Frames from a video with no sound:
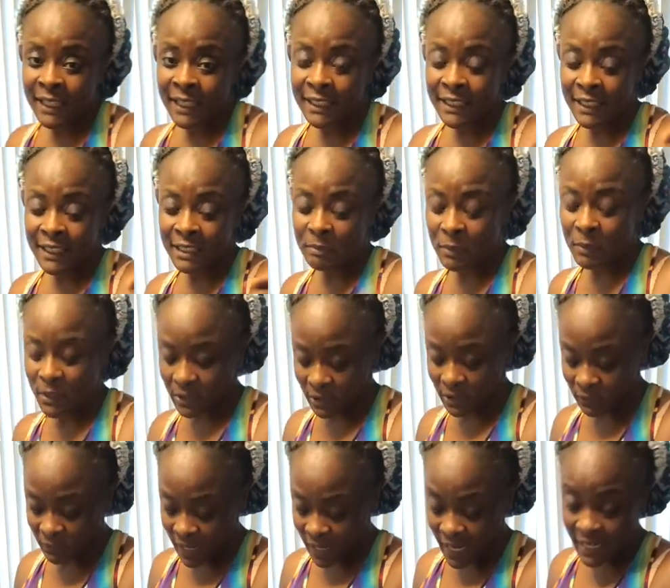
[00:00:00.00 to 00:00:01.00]
this person
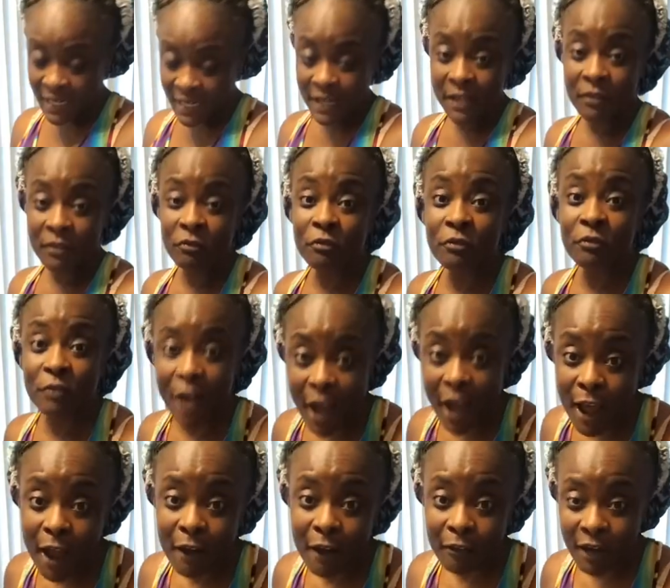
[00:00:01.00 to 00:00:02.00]
right here is
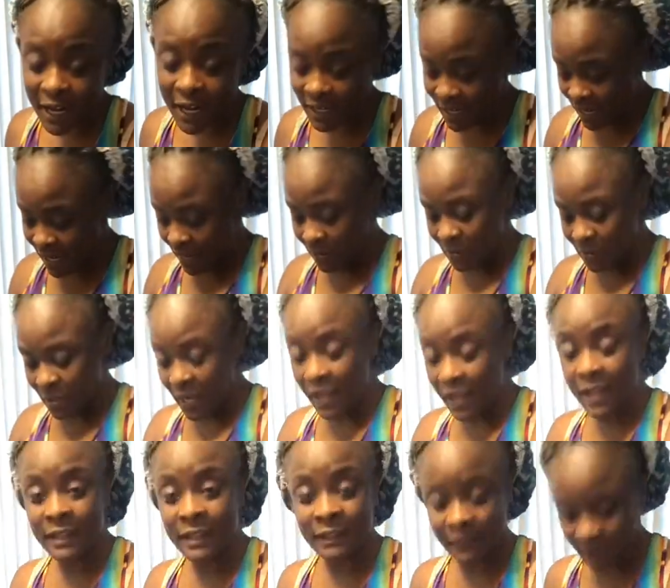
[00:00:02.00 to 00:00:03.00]
fried right now,
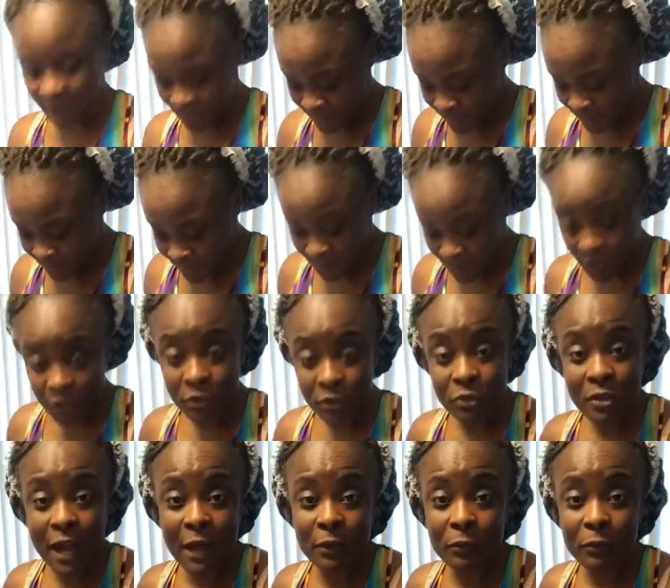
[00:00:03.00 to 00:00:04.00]
okay? You
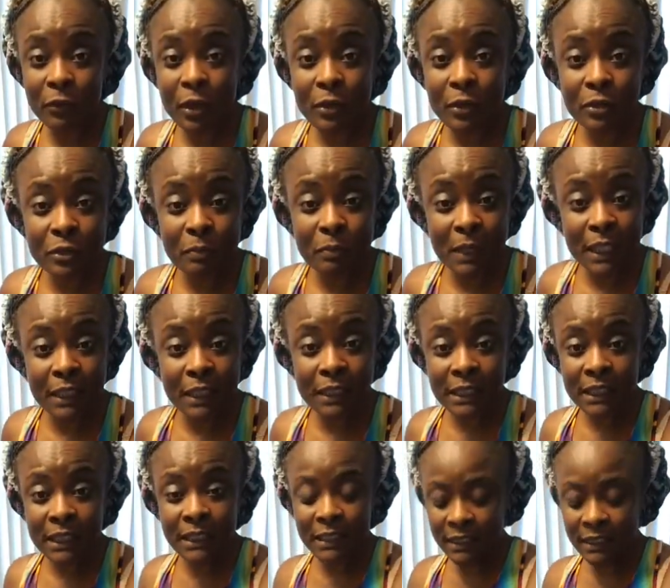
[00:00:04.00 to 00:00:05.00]
try to roast me.
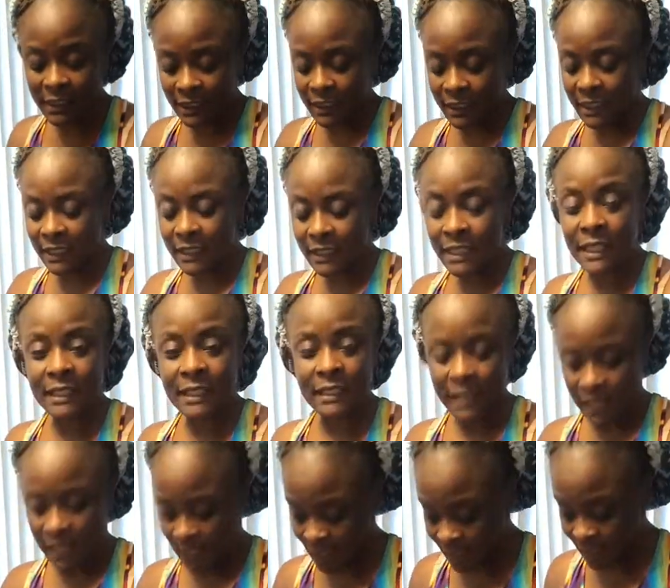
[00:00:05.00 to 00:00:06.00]
Look at look look at
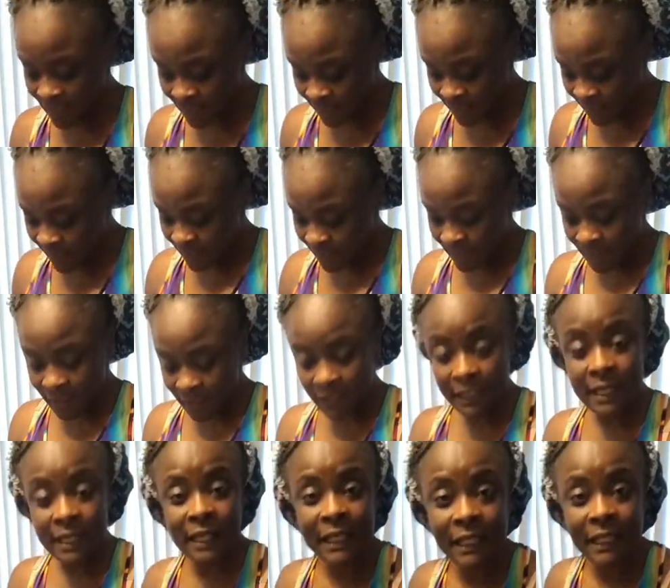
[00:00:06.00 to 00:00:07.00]
this.
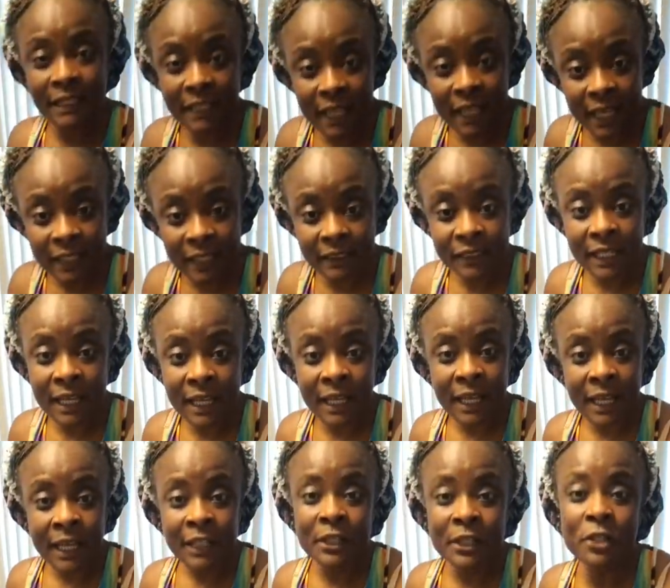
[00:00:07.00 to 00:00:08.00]
Look at this.
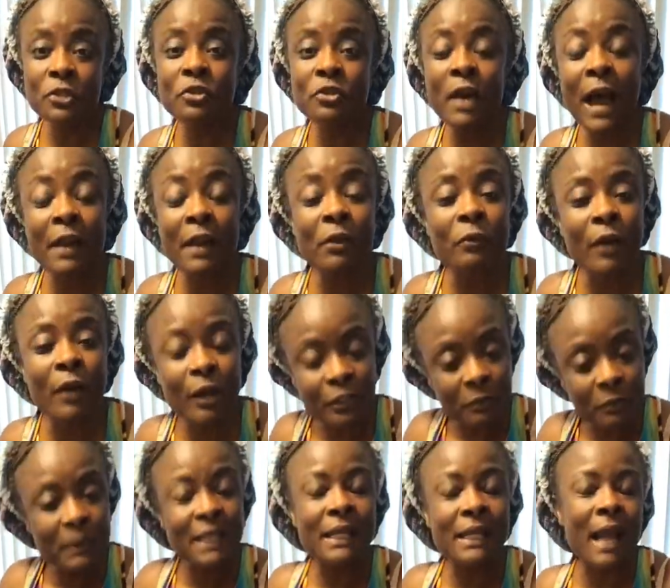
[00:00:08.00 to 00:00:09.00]
You try to
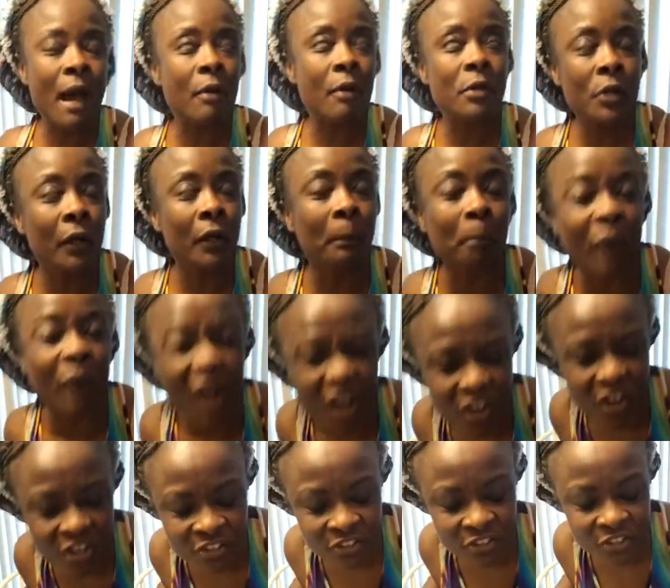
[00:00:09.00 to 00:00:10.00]
roast me now. You're
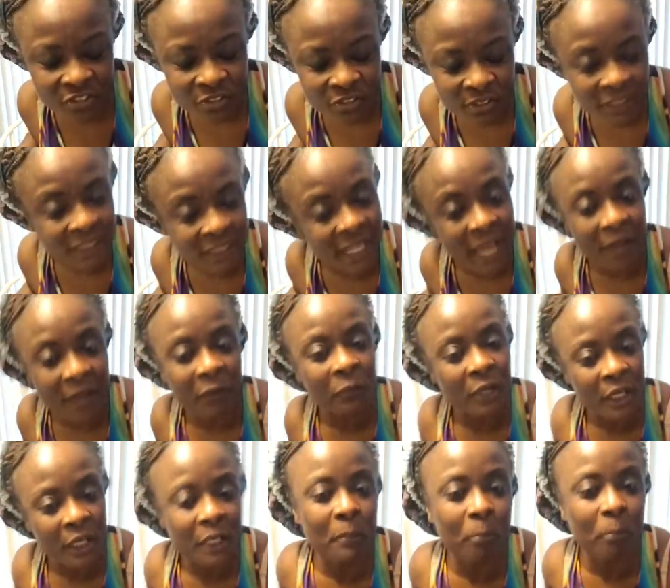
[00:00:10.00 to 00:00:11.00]
burnt, like
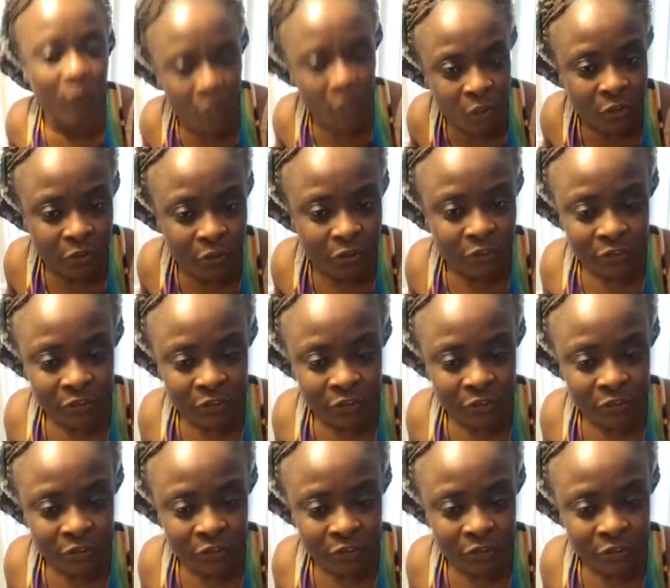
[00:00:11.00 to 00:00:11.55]
really burnt.